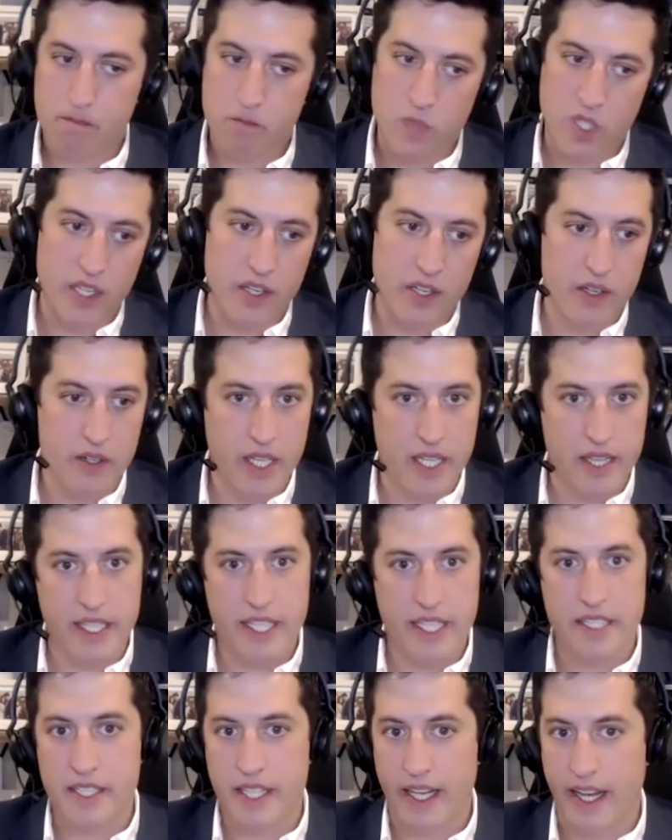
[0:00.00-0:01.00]
at
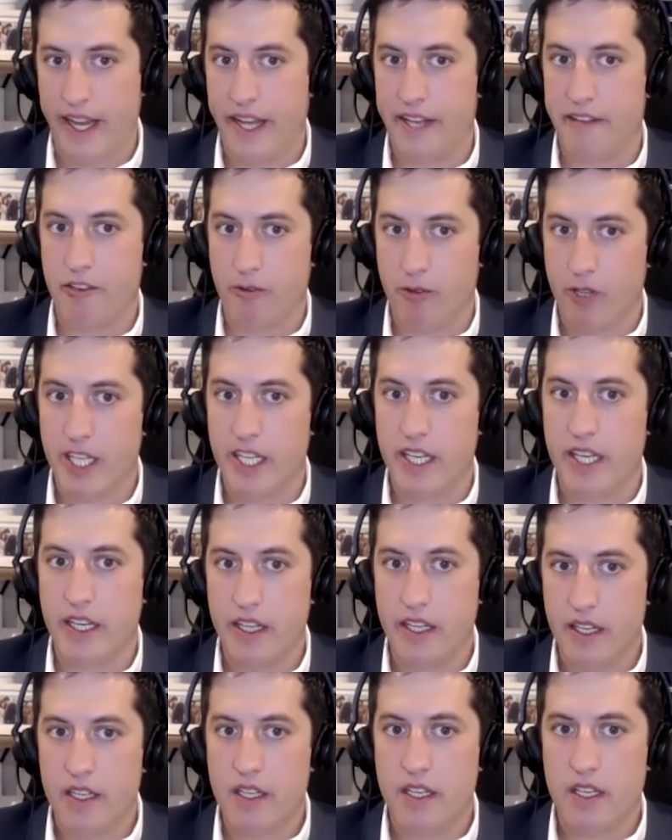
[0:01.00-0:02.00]
least annually,
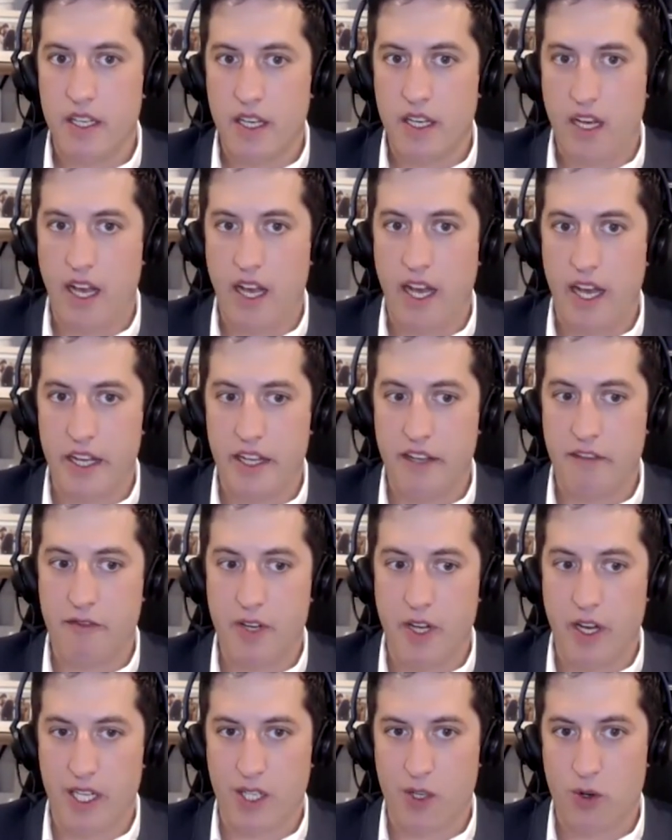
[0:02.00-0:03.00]
if
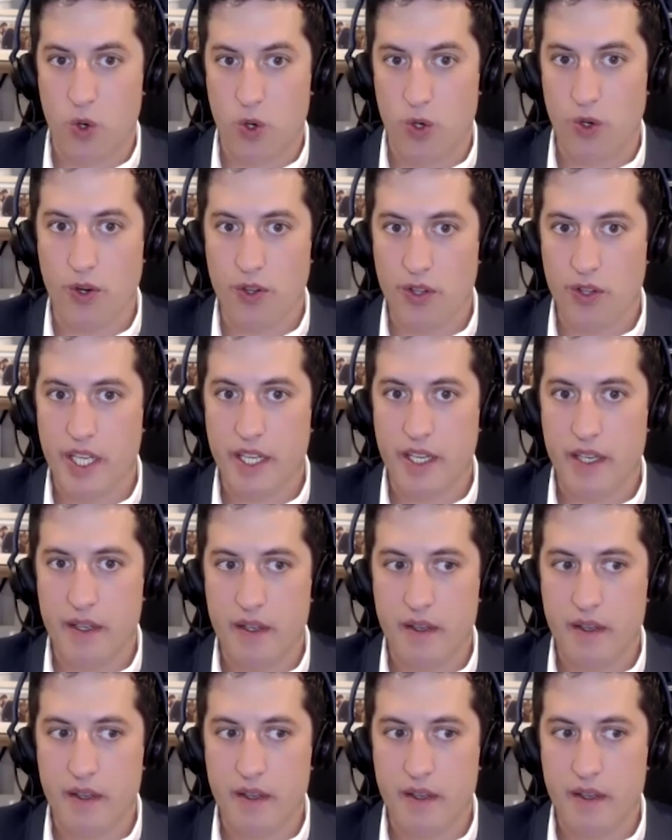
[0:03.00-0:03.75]
not quarterly.